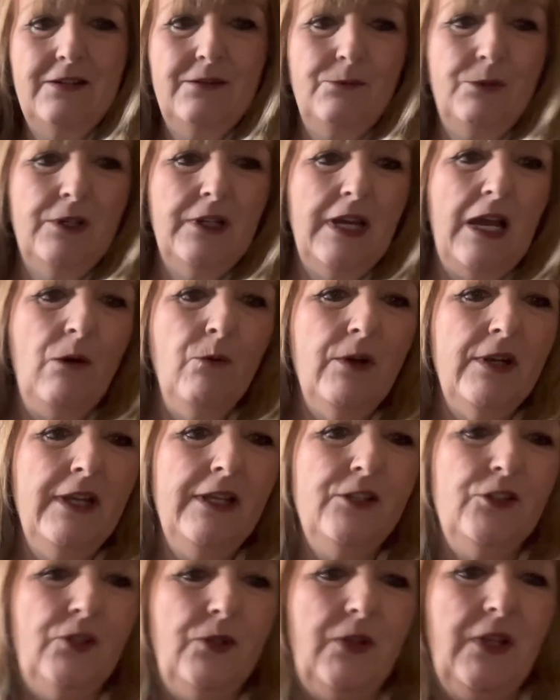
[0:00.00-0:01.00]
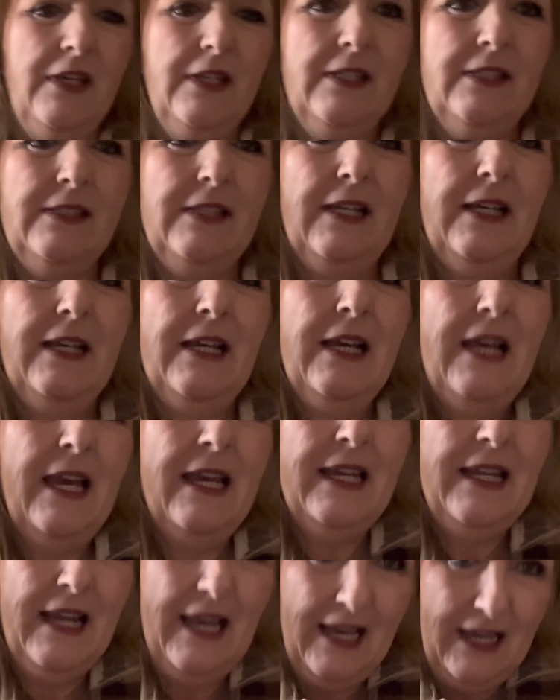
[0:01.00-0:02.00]
what, how can I do this? I'm
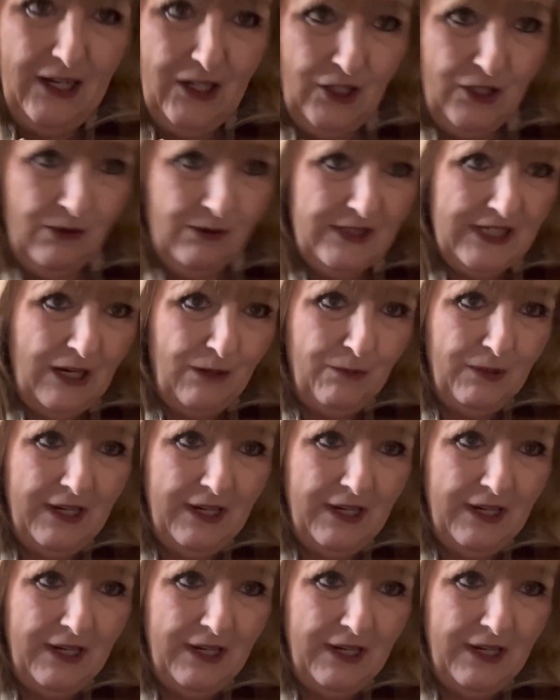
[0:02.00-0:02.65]
gonna angle you down,